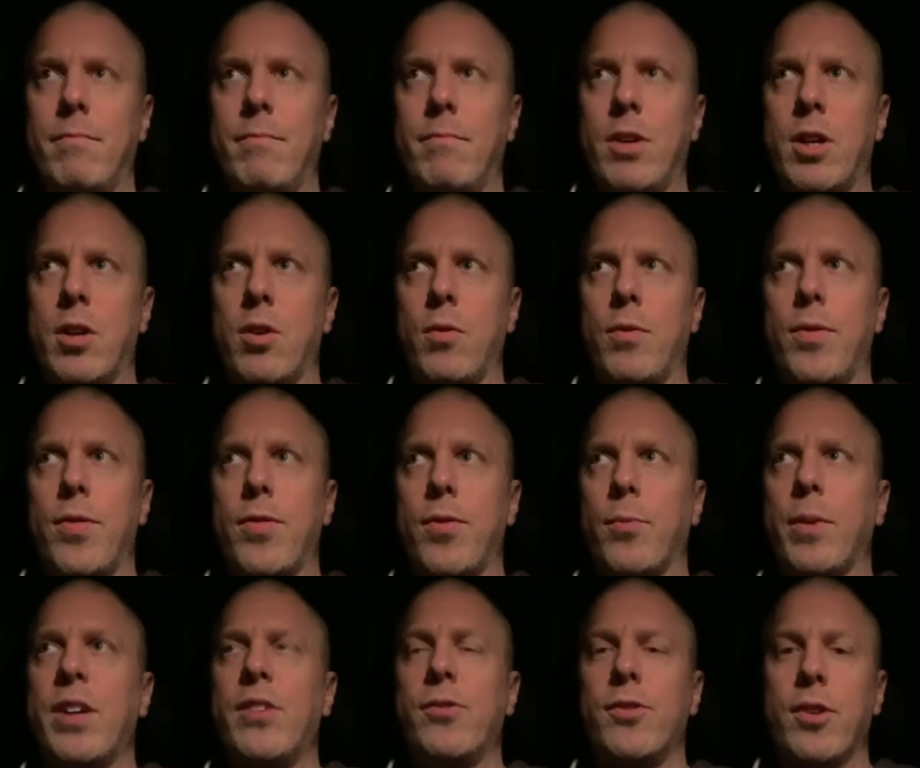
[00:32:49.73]
you know,
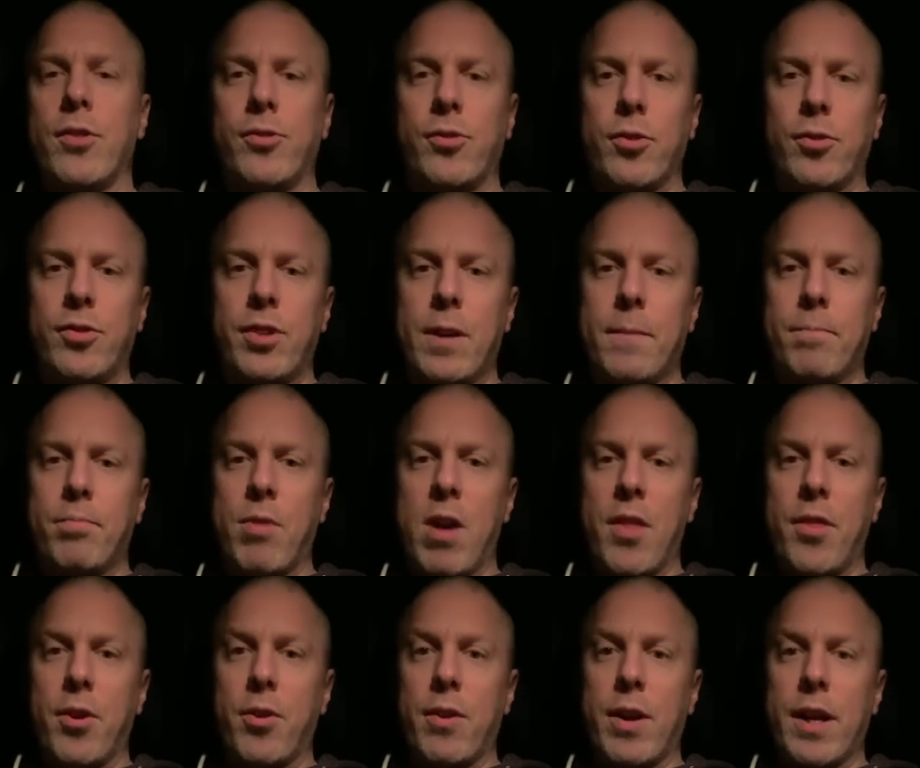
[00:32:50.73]
three sisters and a
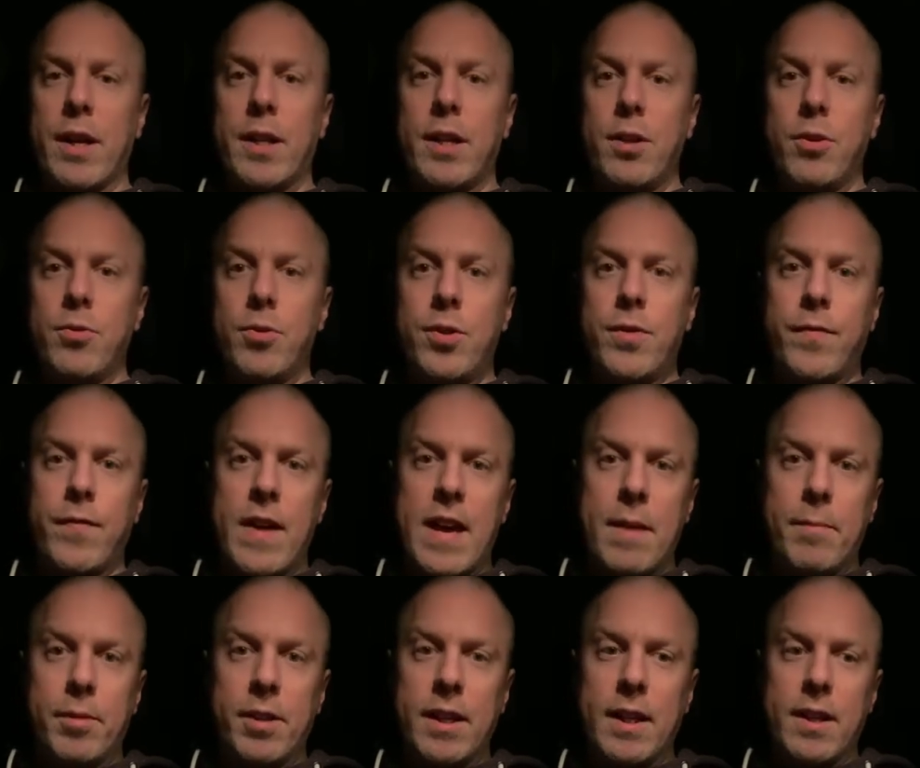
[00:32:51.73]
brother and a huge
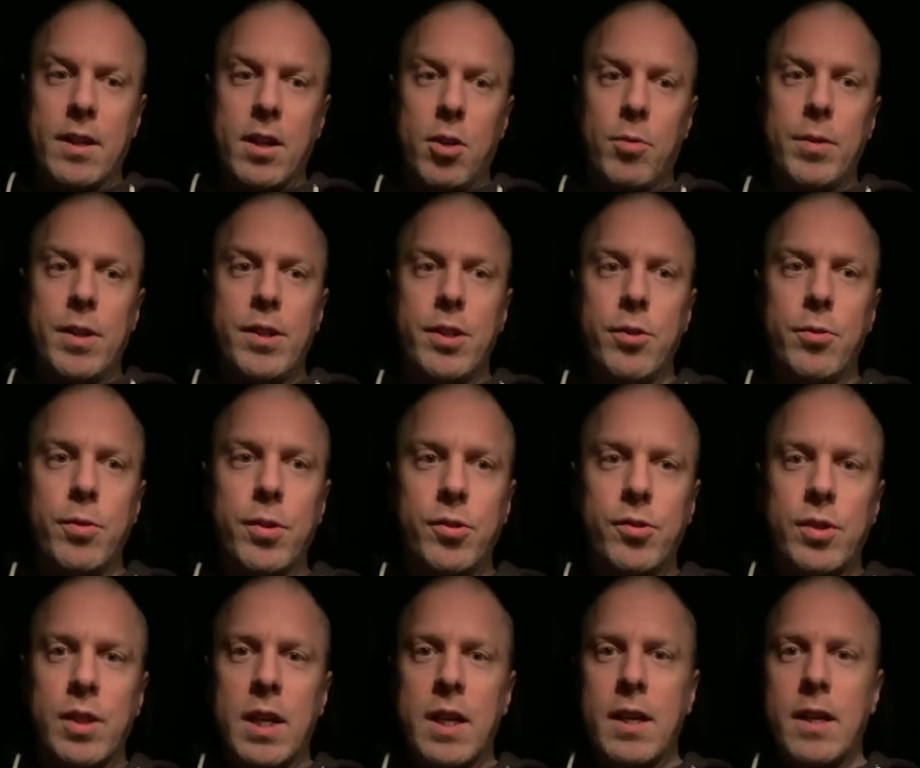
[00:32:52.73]
family, and all we do
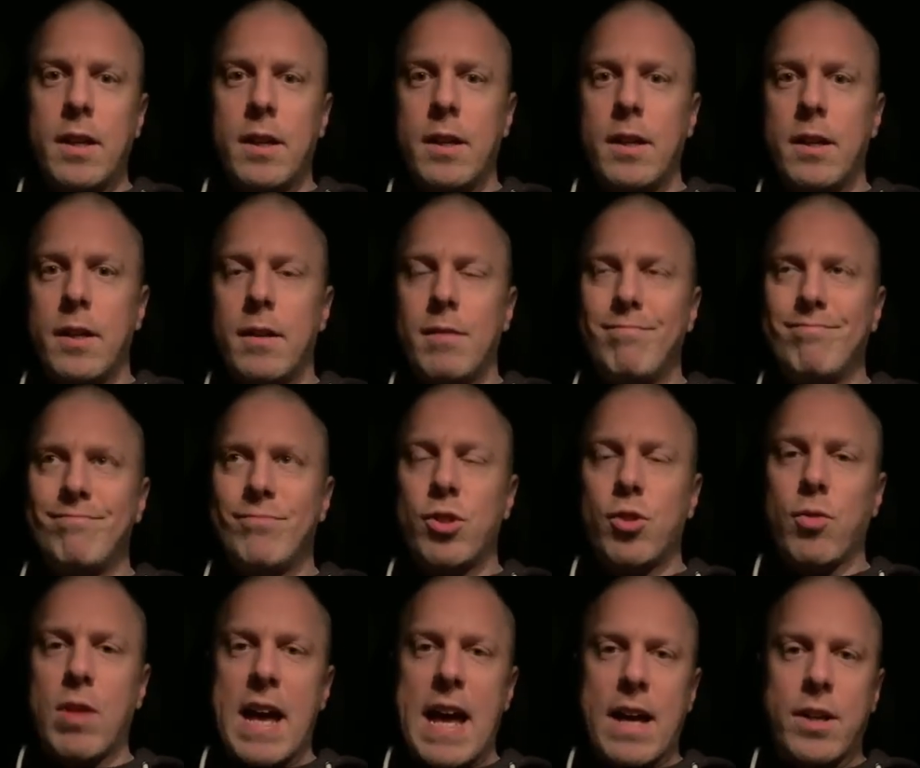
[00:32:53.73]
is
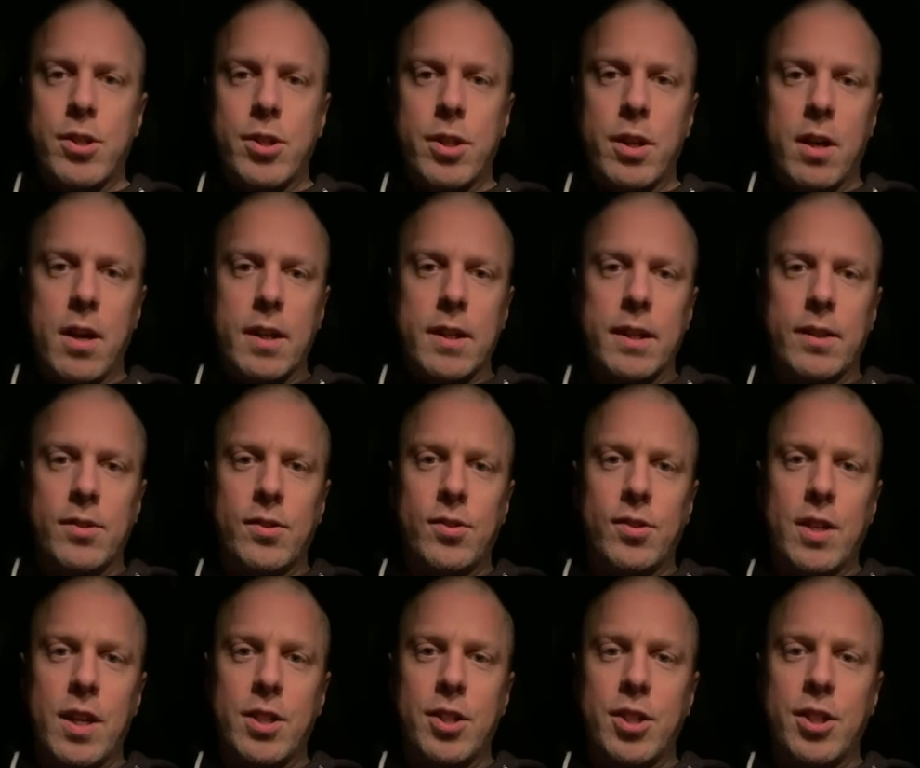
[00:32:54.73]
trash talk and
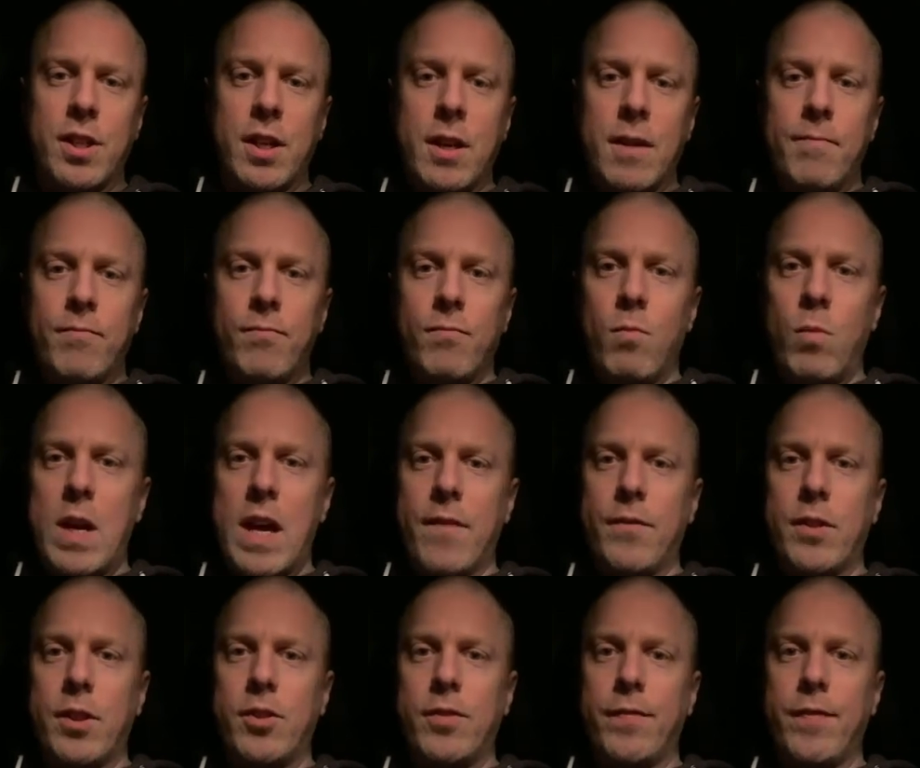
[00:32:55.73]
such. We
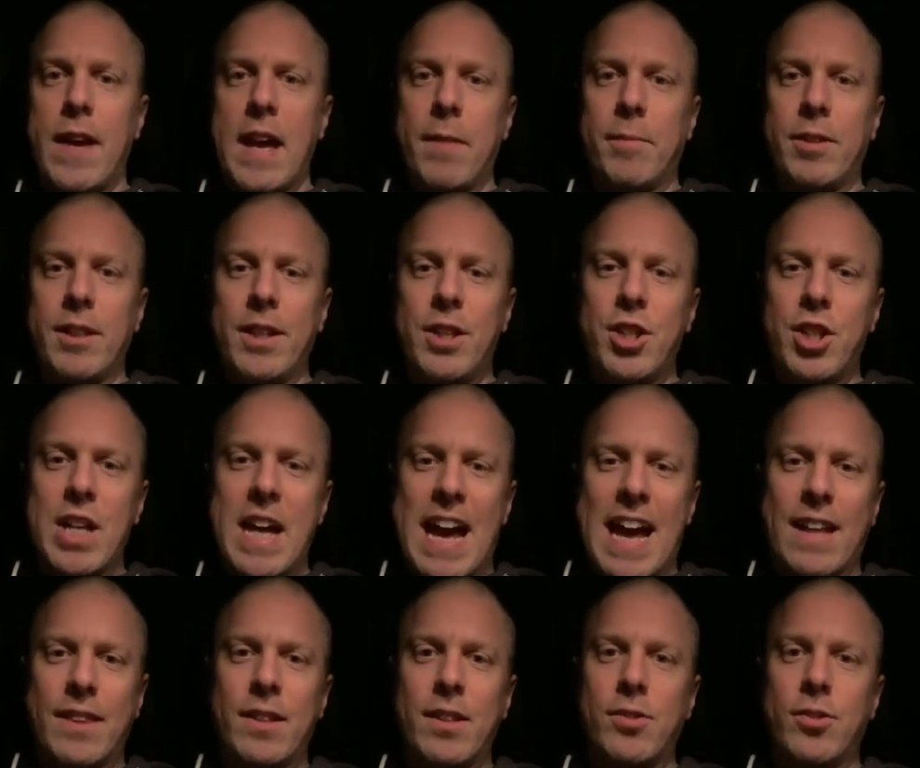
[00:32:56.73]
have this family
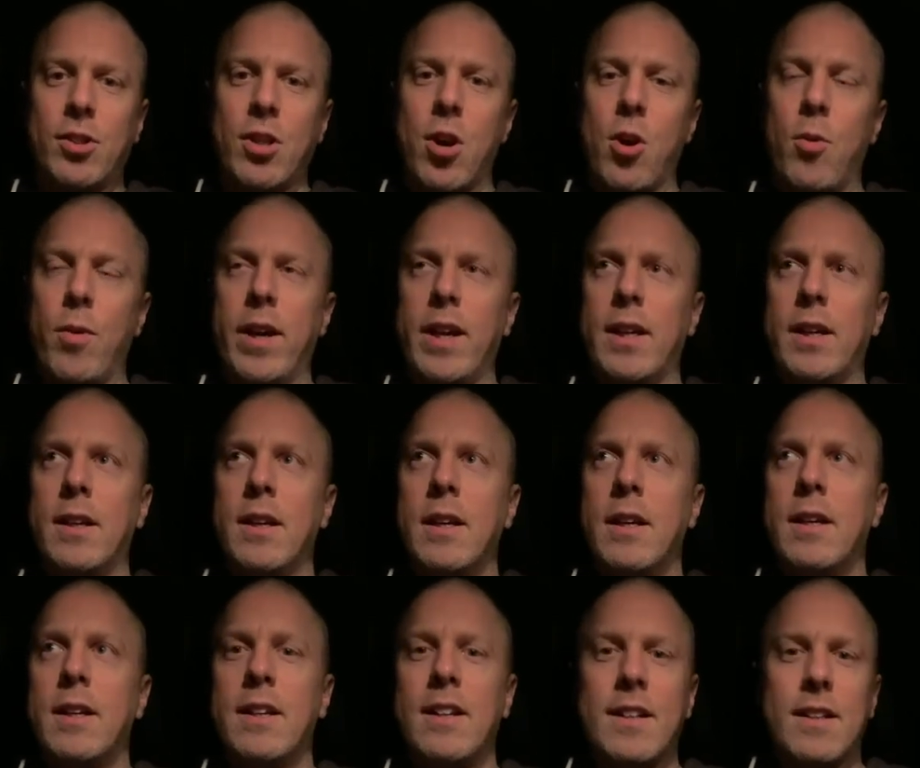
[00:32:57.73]
chat that's going
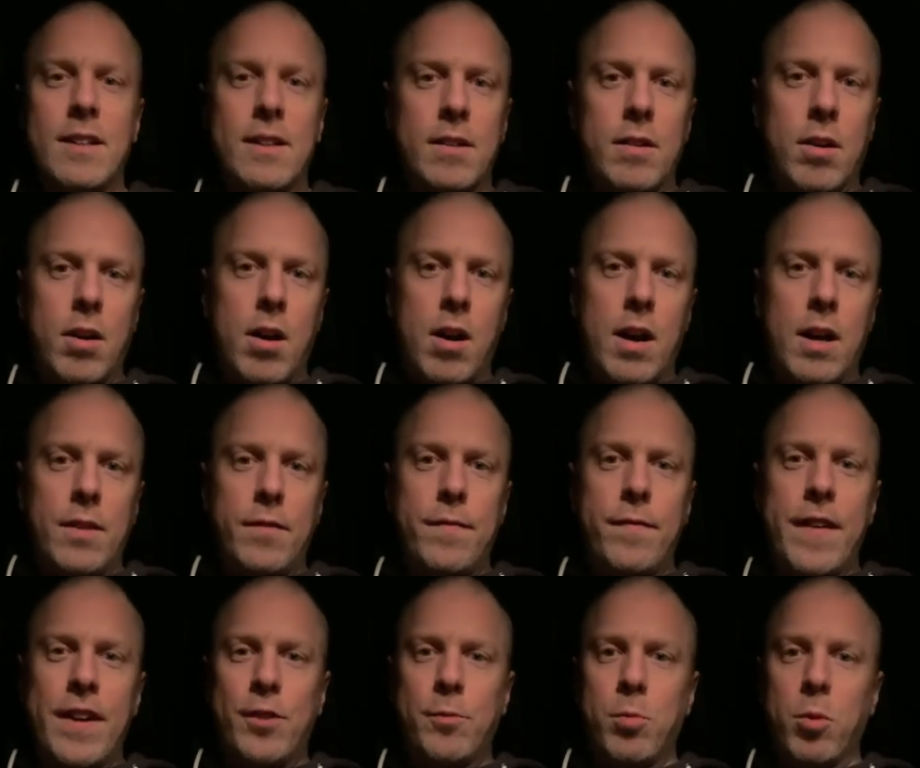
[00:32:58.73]
on
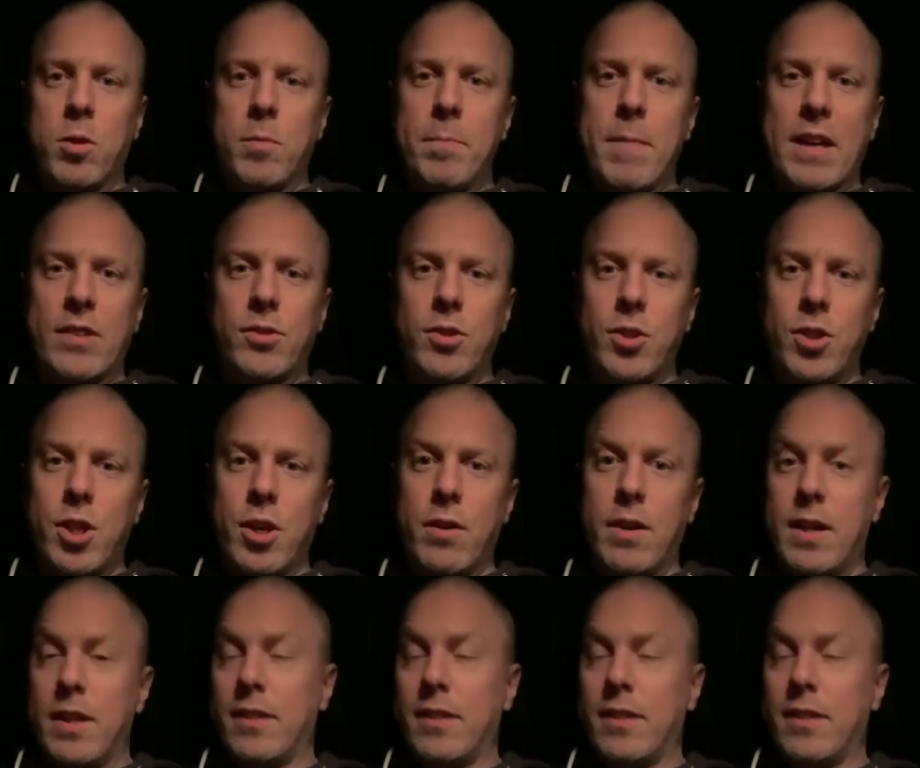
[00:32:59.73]
Facebook Messenger, and